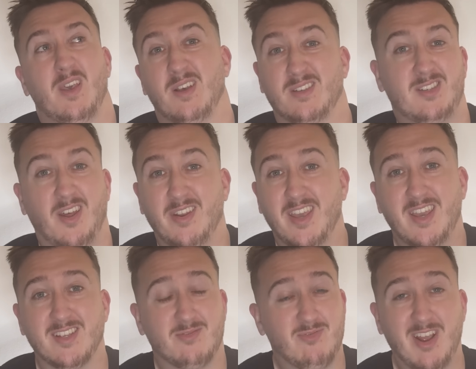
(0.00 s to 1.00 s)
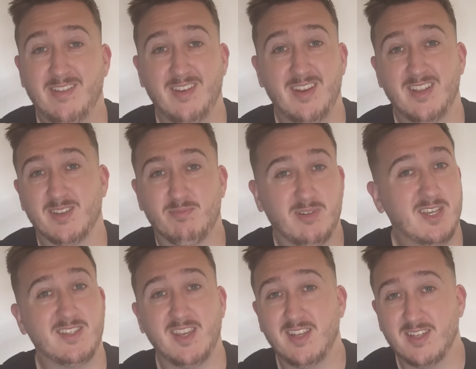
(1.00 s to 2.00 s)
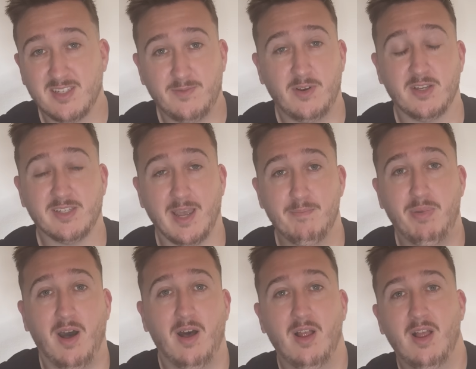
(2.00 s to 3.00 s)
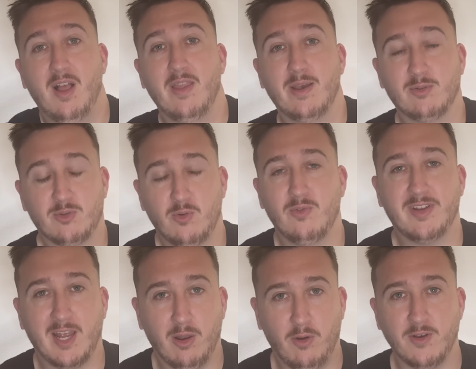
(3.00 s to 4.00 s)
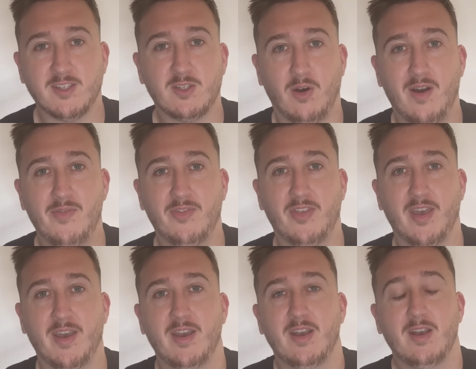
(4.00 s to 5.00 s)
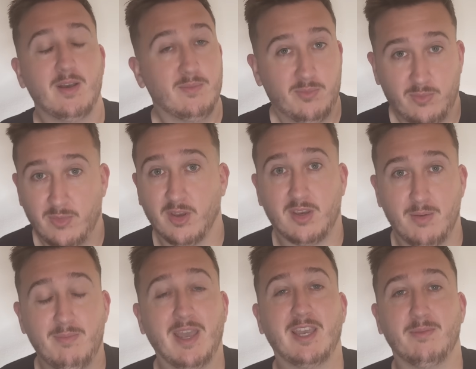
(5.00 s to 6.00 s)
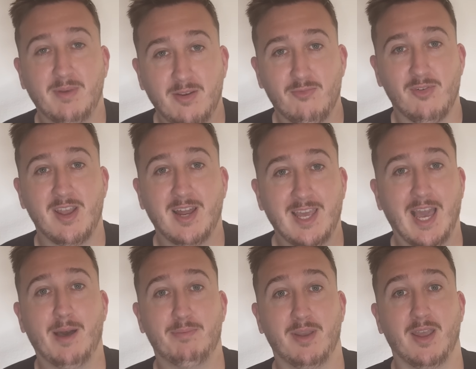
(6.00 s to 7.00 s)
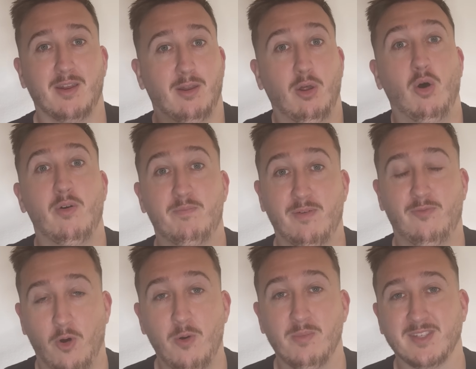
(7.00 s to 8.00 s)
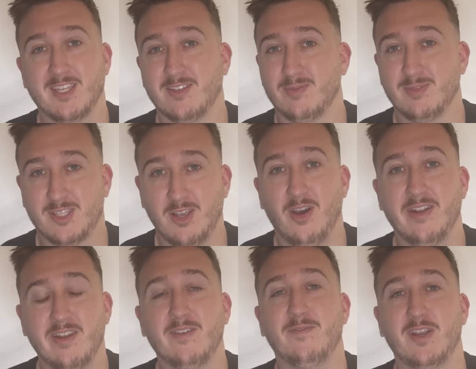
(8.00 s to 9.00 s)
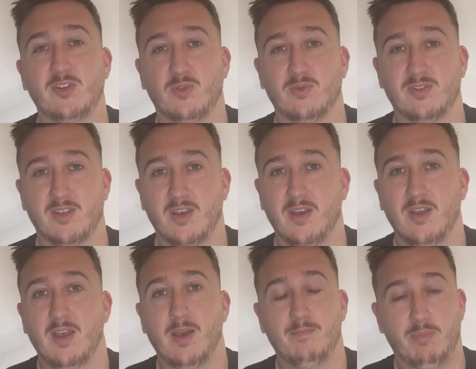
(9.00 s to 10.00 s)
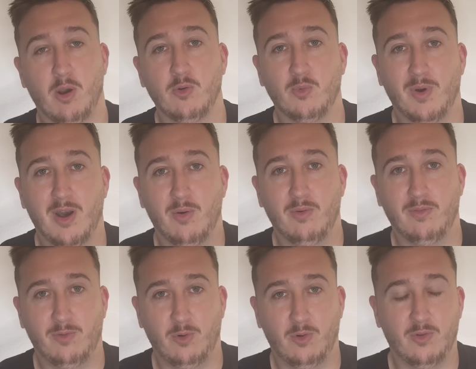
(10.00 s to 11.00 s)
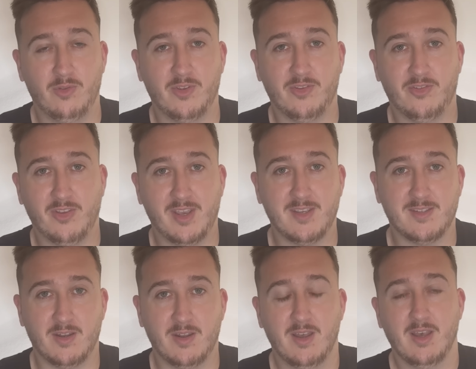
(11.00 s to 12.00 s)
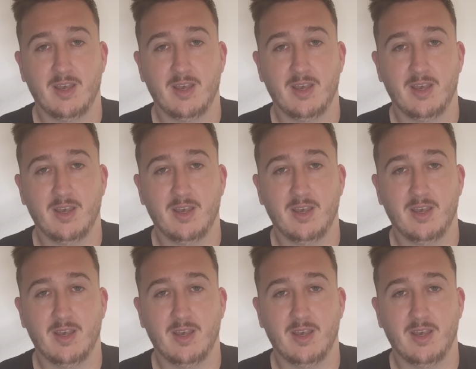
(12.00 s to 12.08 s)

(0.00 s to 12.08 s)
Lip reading: Sonny, it's Reading, it's pre-season, it's the first game. But there was already a lot of signs there that can make me really happy and a lot of performances from certain individuals that bode well for the season